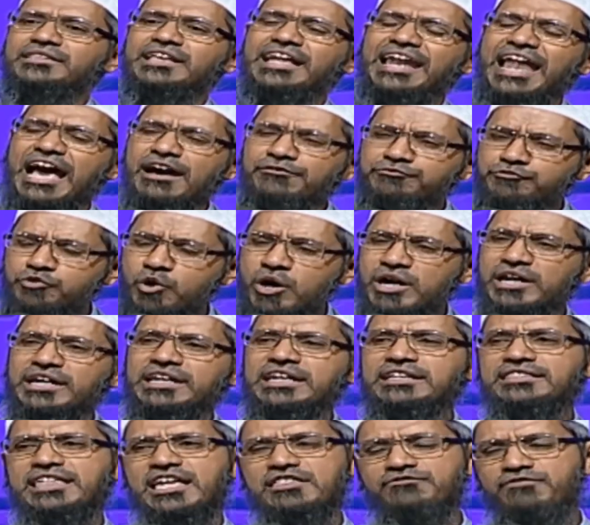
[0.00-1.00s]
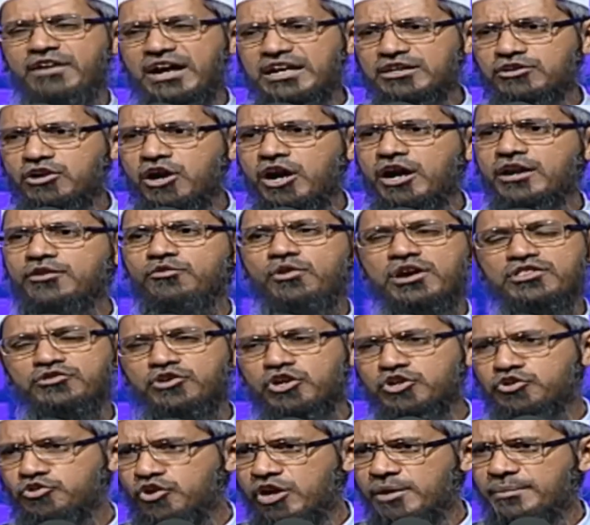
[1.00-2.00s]
they'll have to agree there's one God who
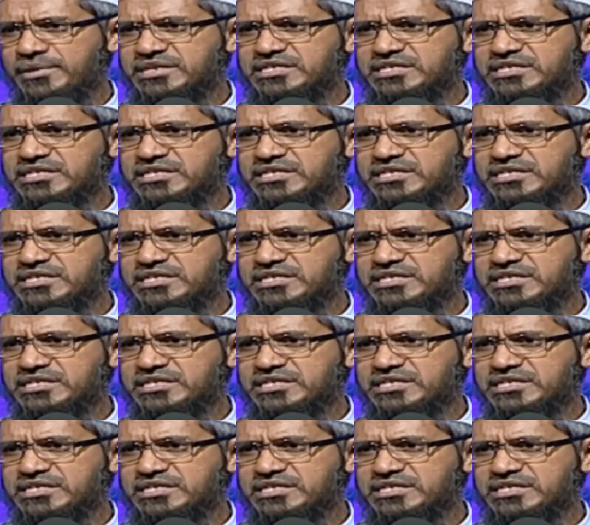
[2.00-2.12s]
has got no